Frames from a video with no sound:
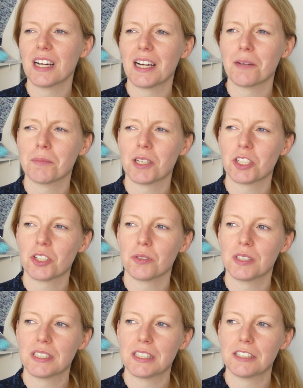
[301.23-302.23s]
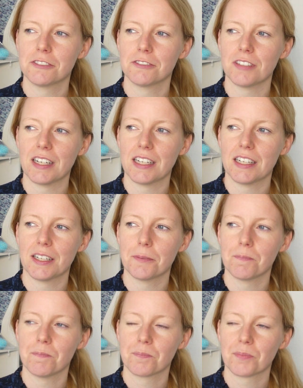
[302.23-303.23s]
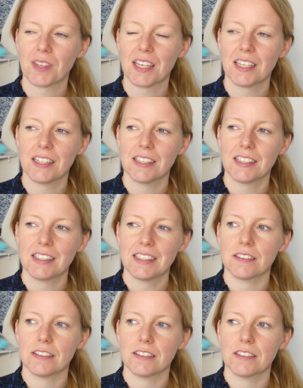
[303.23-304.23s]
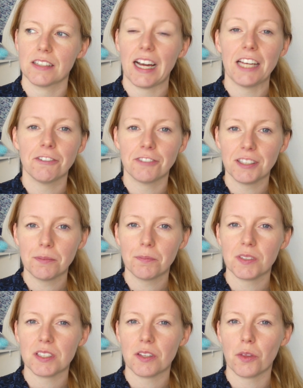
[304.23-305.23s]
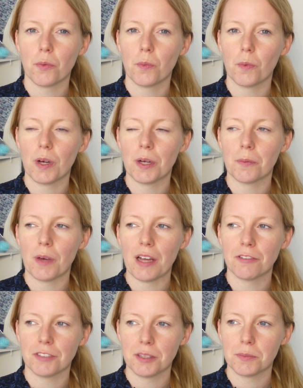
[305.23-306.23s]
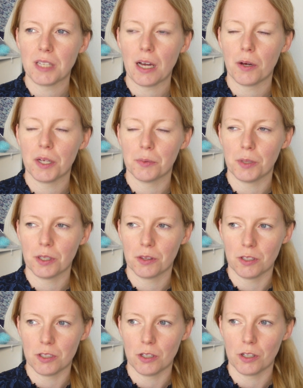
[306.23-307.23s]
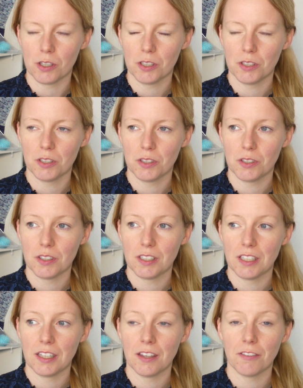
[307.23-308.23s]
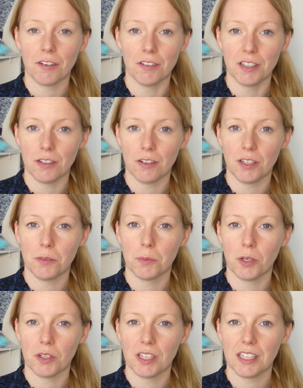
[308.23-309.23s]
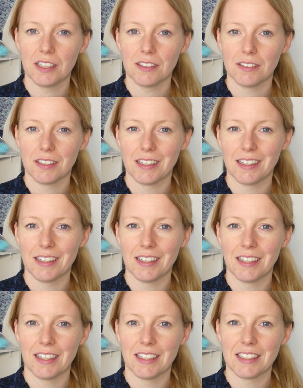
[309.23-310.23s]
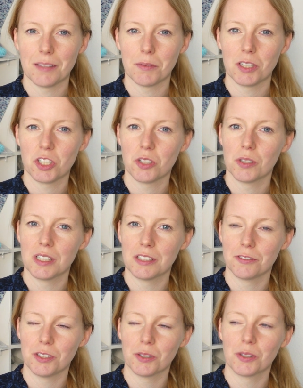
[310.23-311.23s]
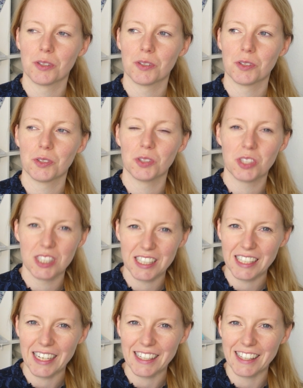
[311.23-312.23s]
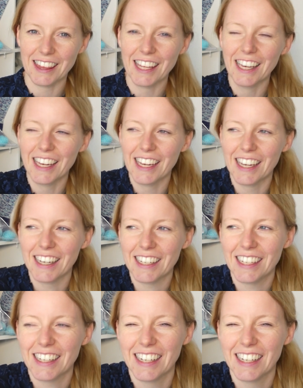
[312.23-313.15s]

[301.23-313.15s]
I'm not sure if I filmed how I walked the dog in the very early morning, and I'm not sure if you could see anything.